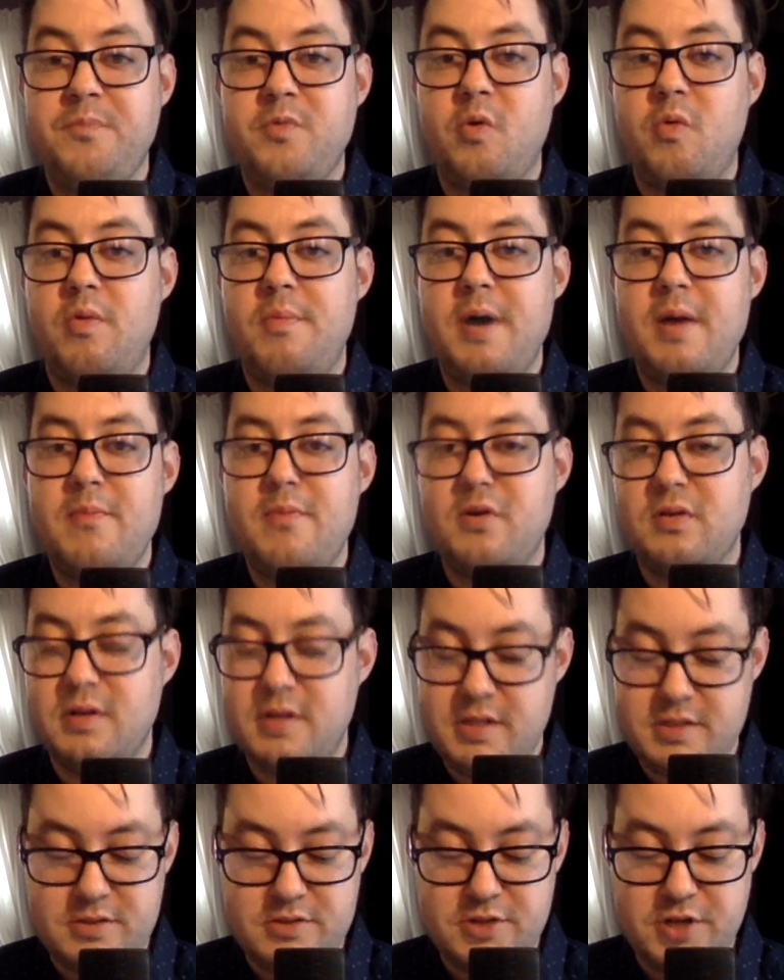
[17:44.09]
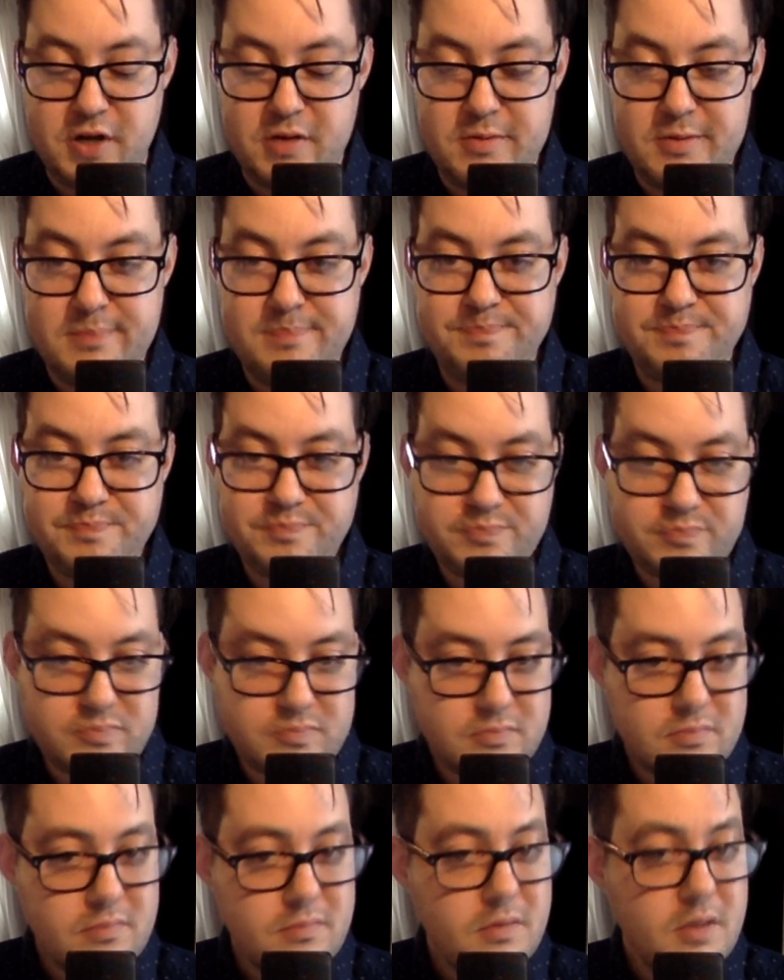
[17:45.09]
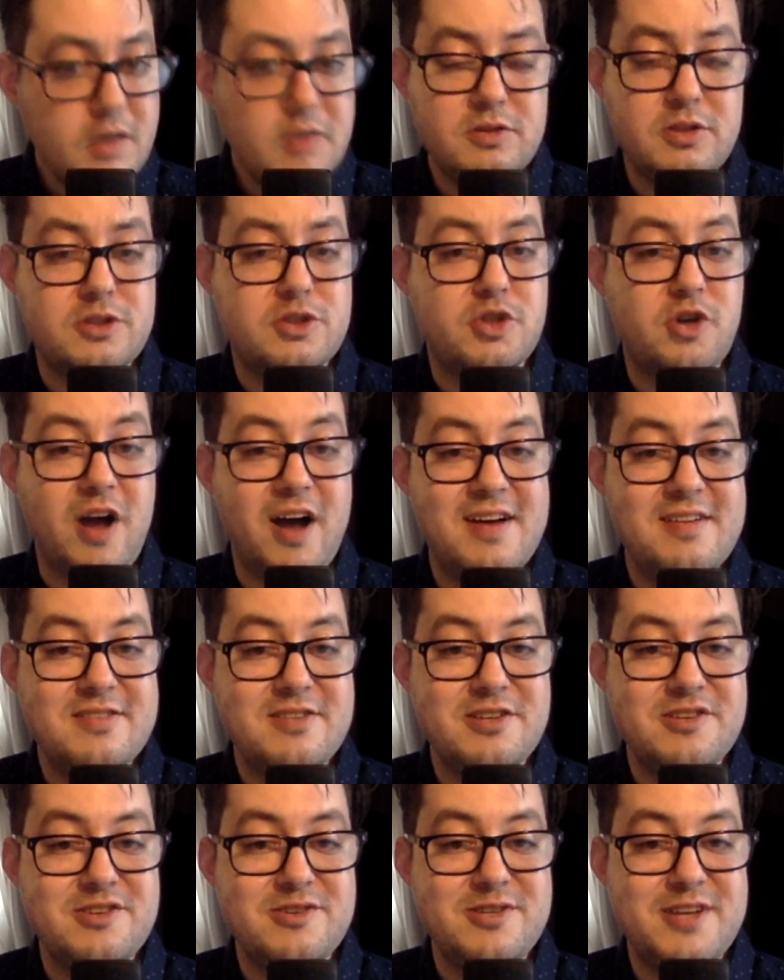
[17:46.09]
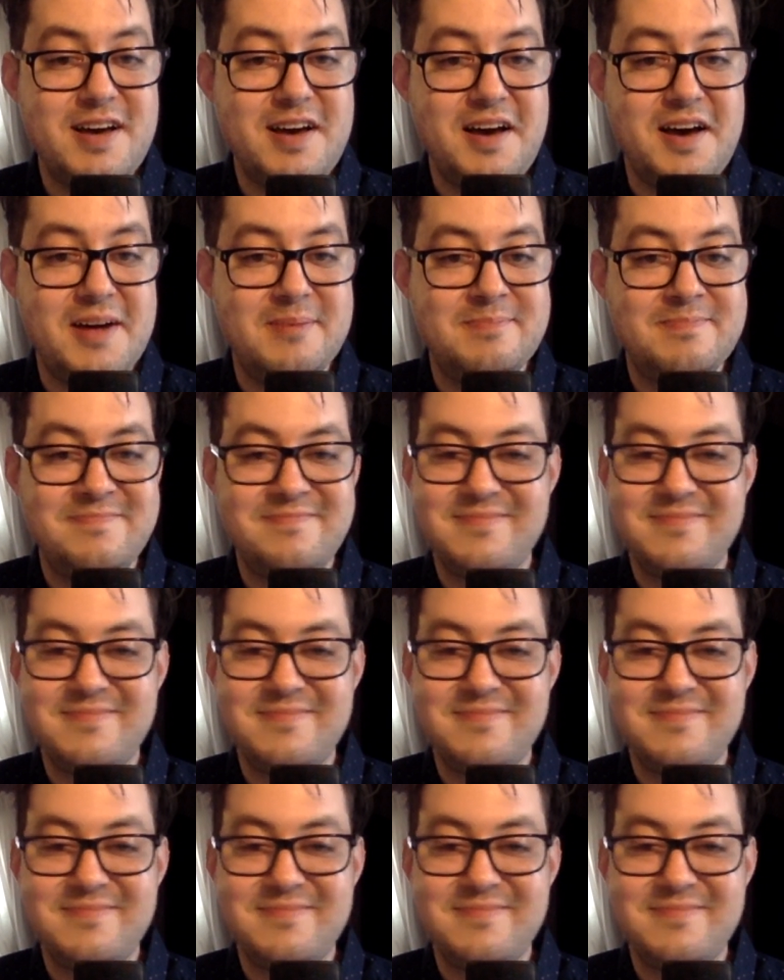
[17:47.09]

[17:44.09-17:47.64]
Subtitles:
Remember, ladies and gentlemen, to try until you die,